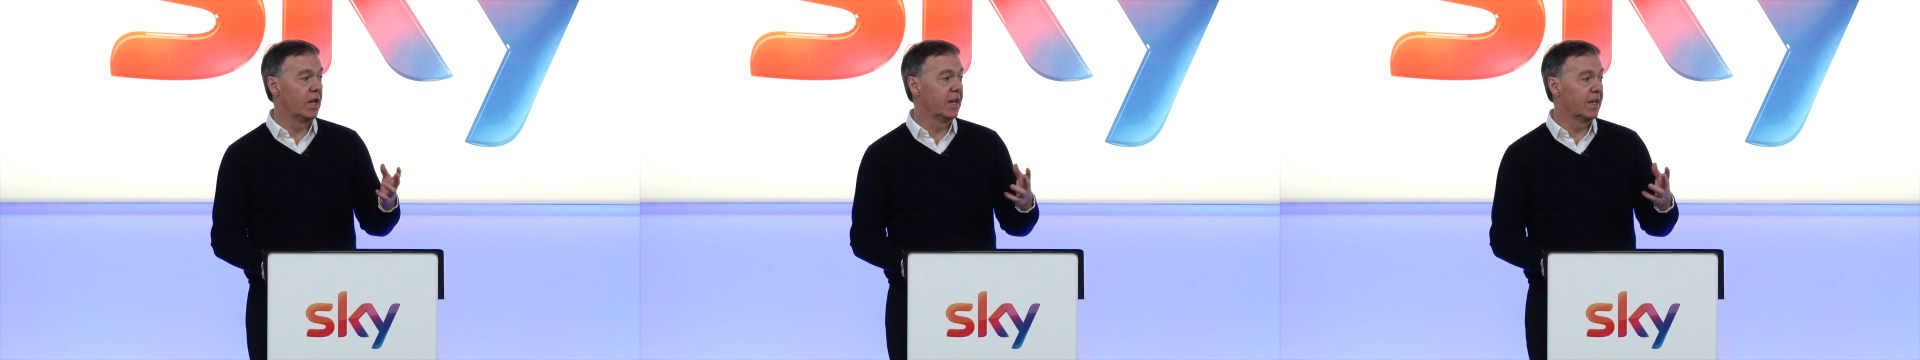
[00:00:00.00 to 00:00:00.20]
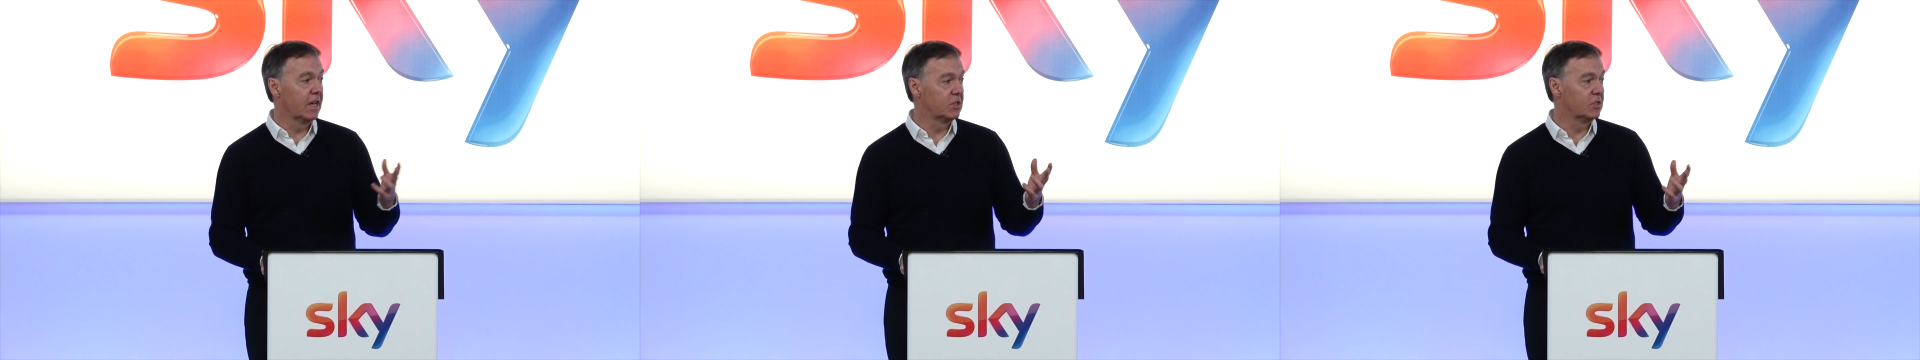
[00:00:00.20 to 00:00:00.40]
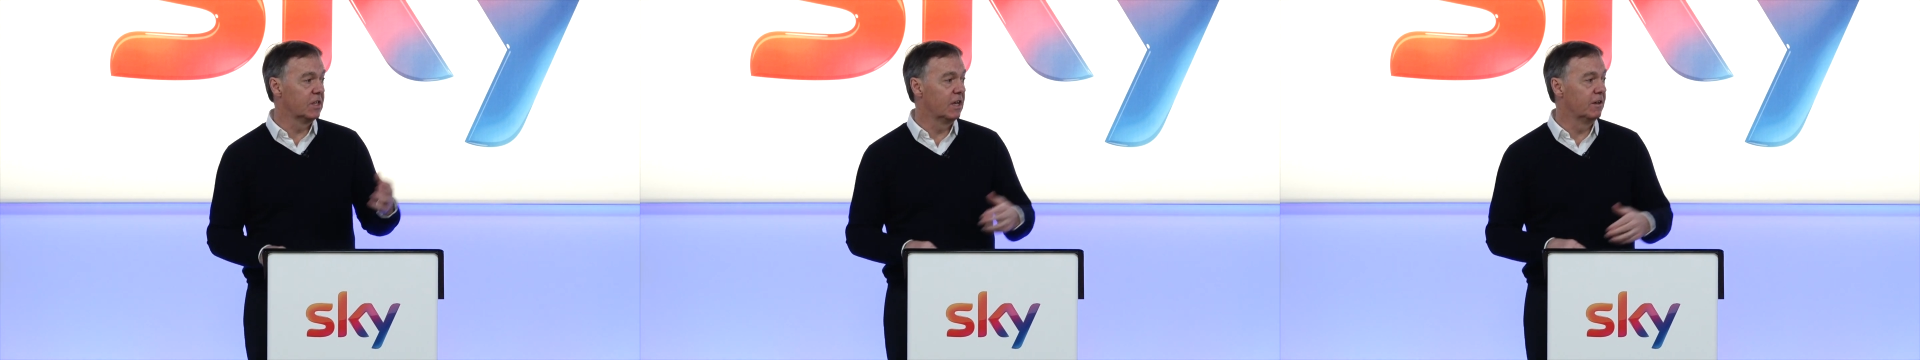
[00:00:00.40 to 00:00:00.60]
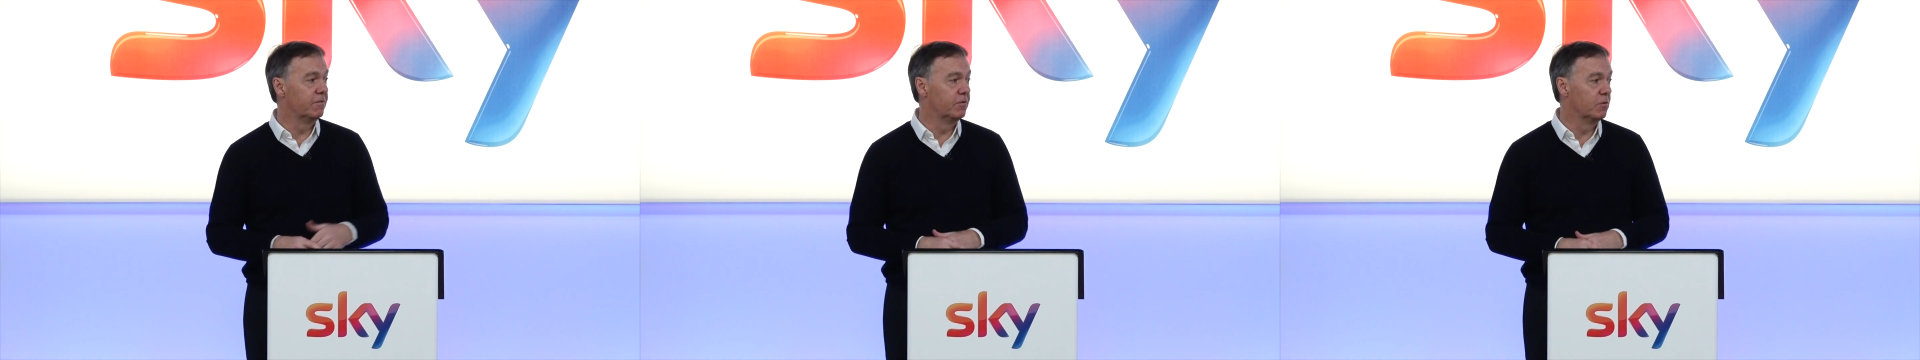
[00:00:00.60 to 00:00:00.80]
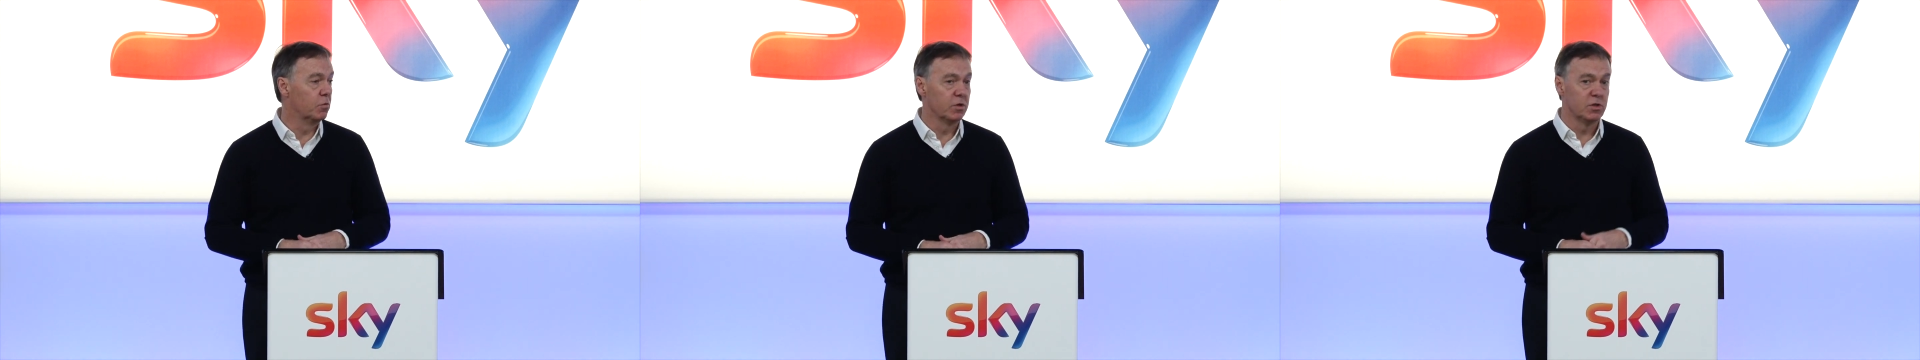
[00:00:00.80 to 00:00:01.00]
I guess now
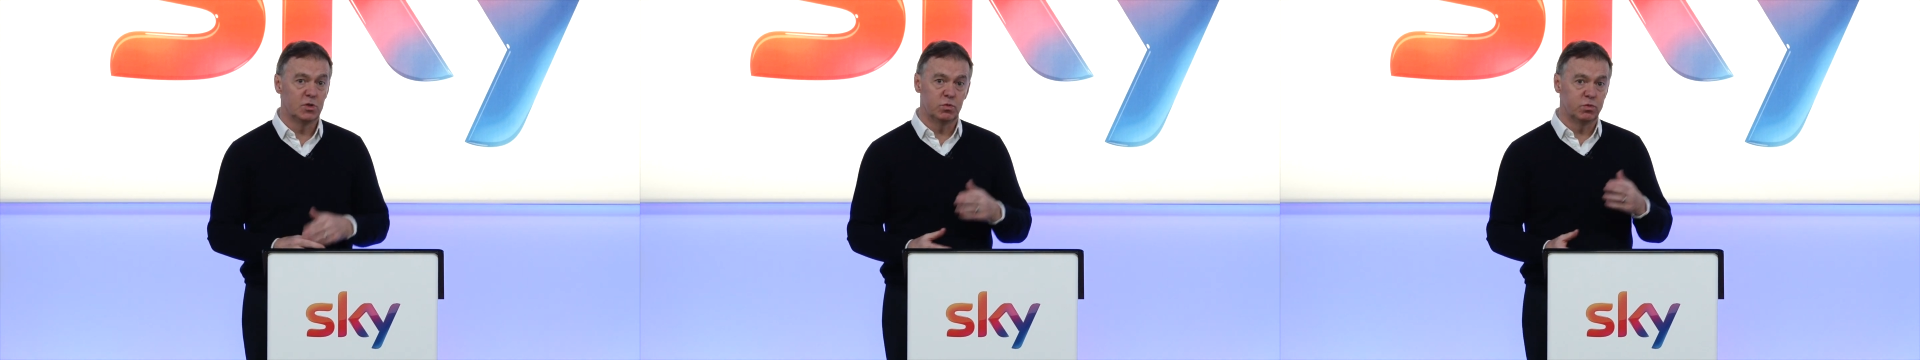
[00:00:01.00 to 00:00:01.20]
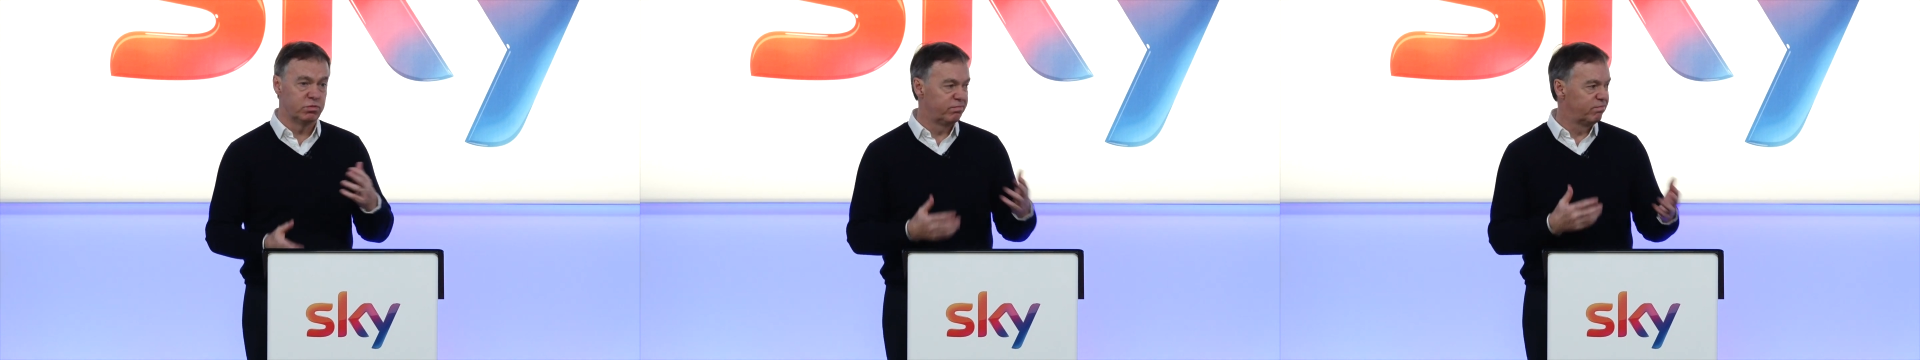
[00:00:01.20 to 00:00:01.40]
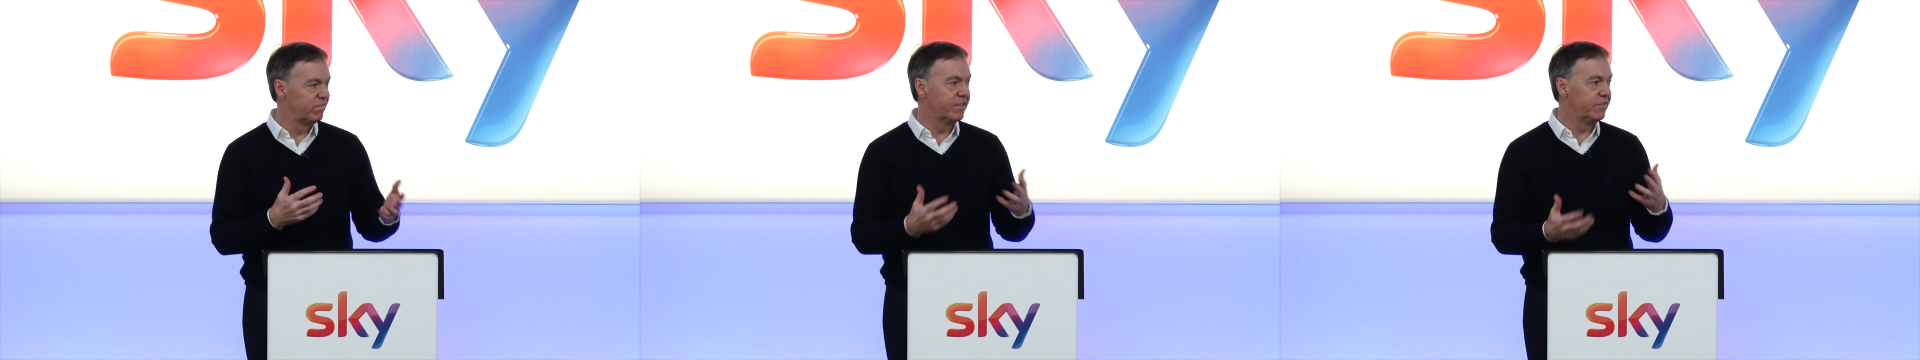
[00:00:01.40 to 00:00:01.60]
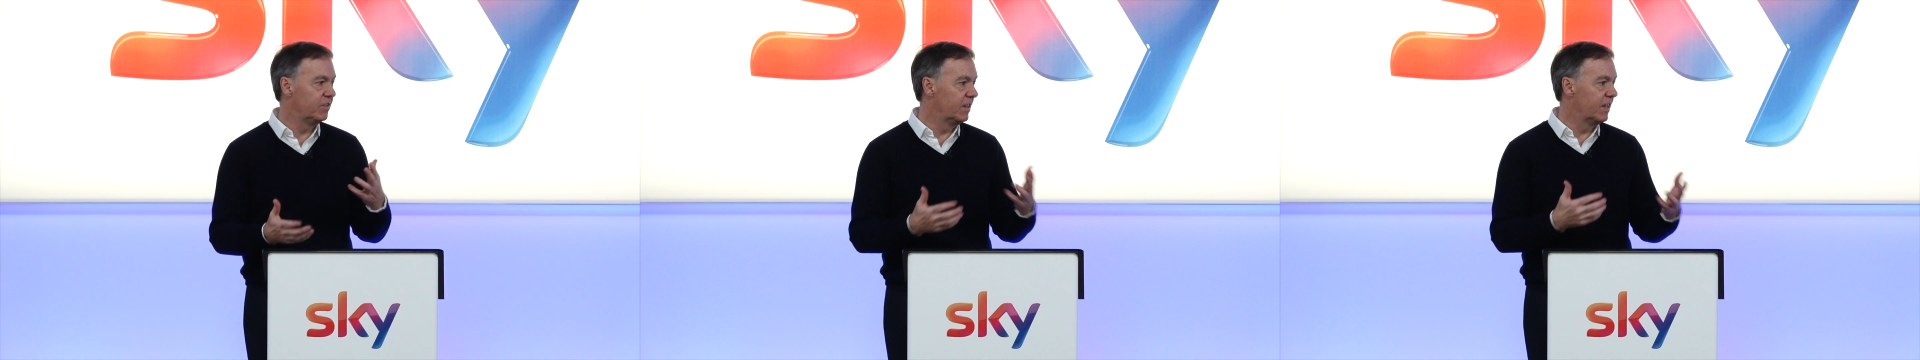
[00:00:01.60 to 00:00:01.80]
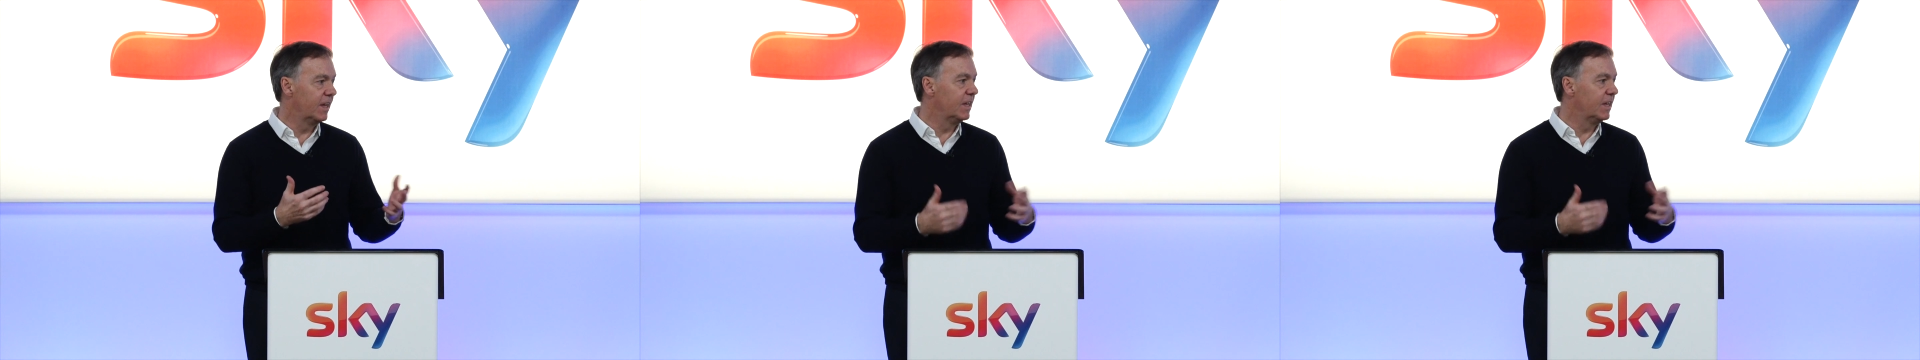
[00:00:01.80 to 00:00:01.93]
for 15,